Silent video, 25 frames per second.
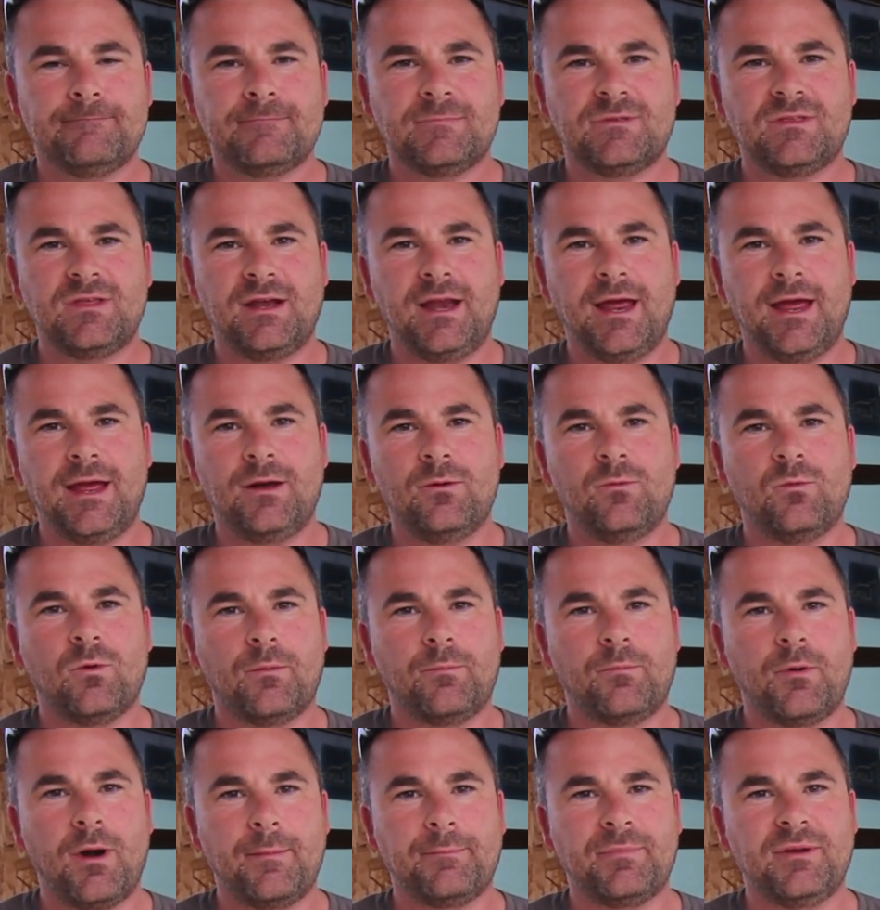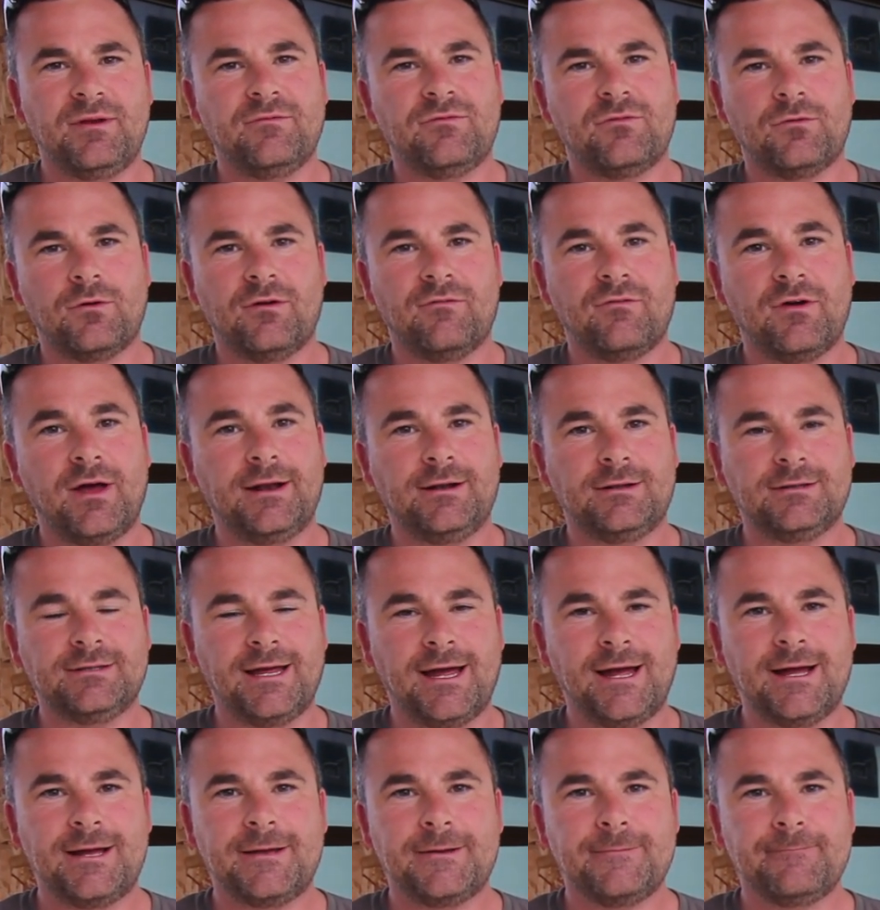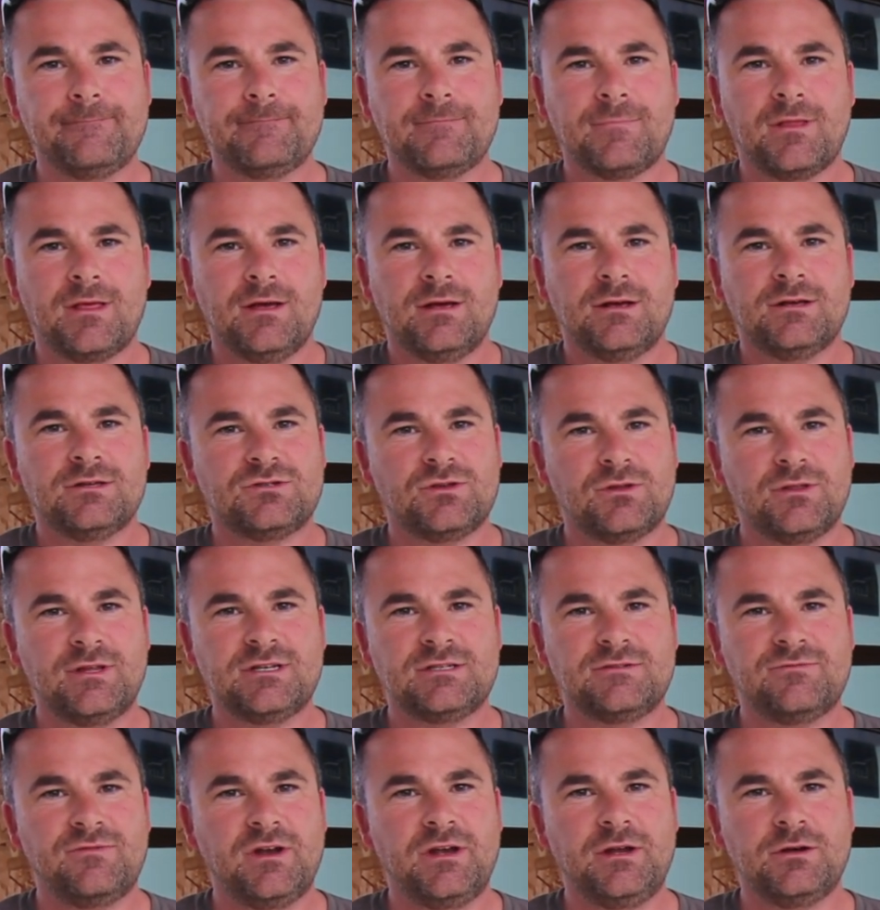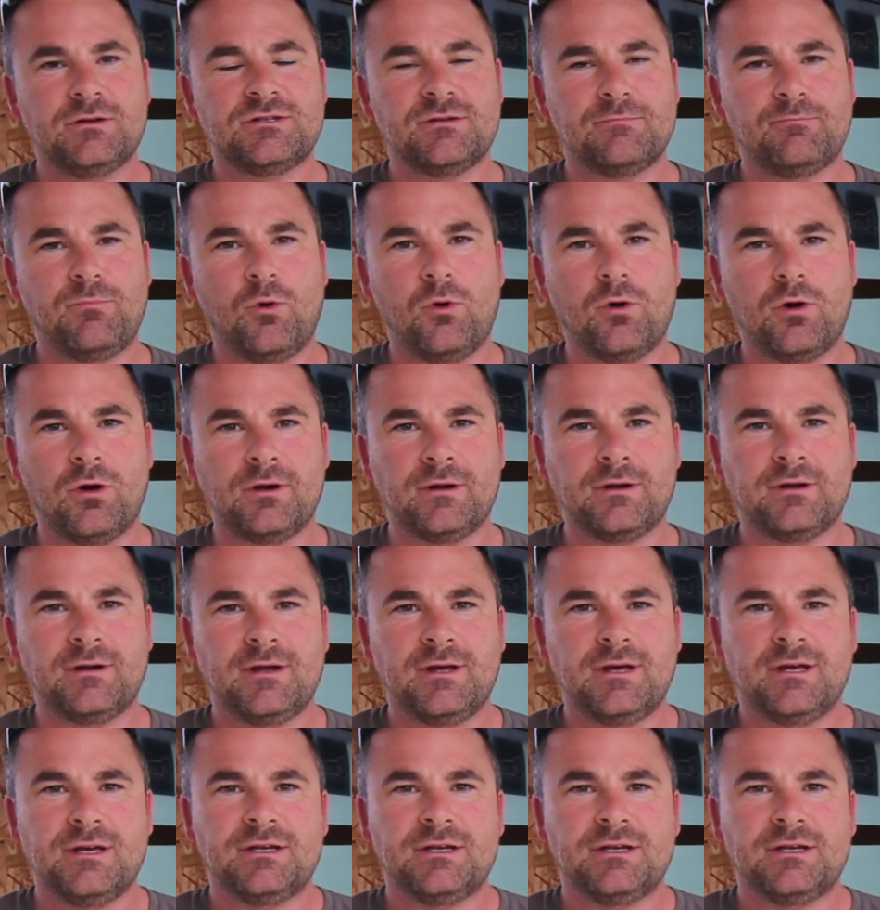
Today we're prepping for a vinyl deck. So this video is important.